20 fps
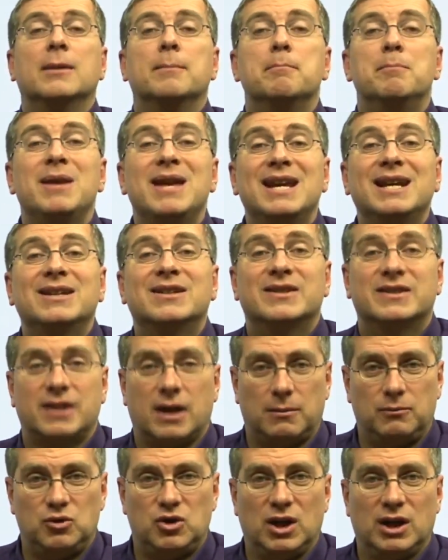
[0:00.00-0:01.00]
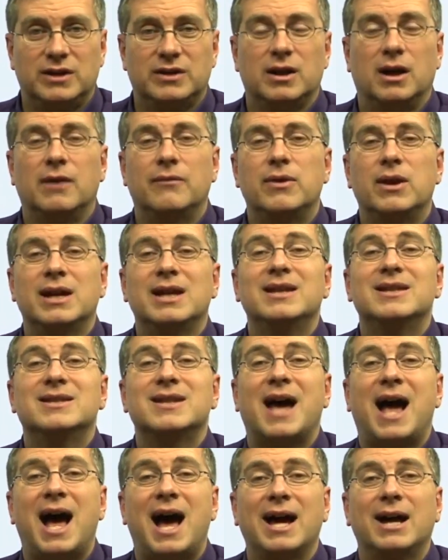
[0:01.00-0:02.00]
big subject of the
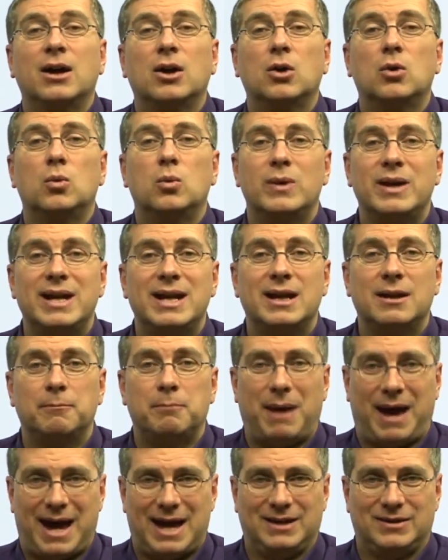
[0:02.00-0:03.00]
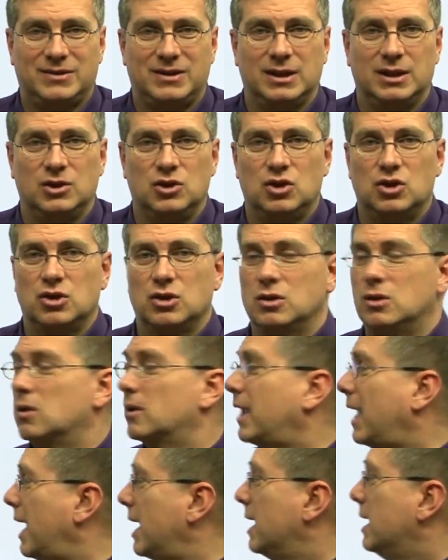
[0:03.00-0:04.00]
entire reading passage.
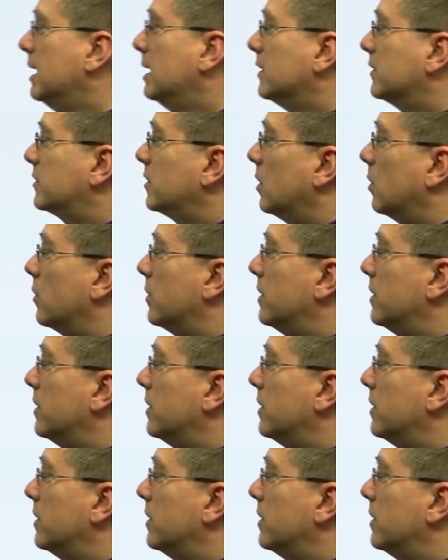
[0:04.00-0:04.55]
Okay? So